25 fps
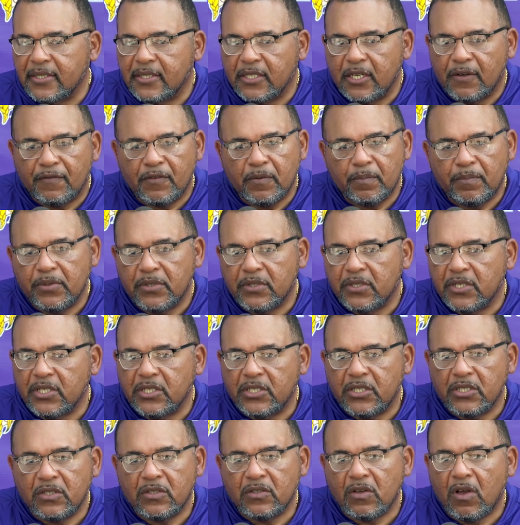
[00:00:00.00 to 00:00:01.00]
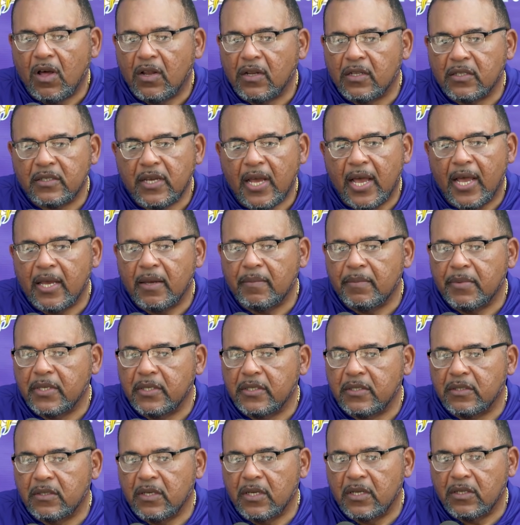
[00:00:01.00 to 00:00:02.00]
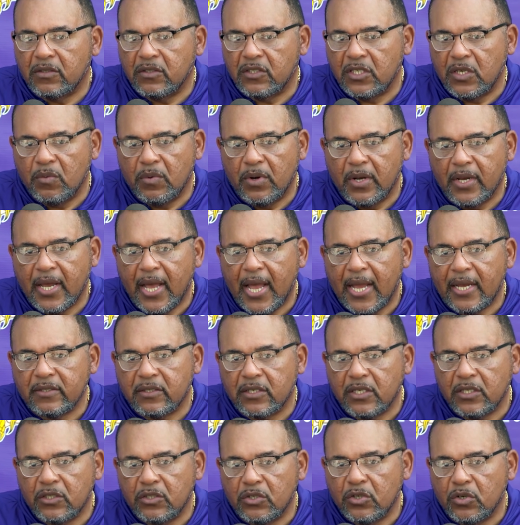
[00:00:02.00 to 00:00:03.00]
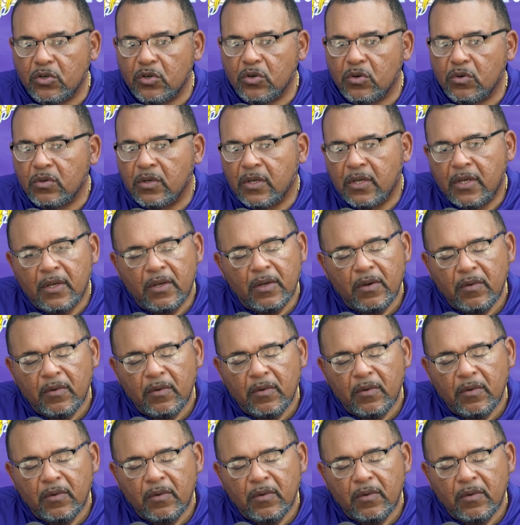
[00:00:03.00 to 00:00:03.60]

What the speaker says: in different positions all the time and see what guys can do.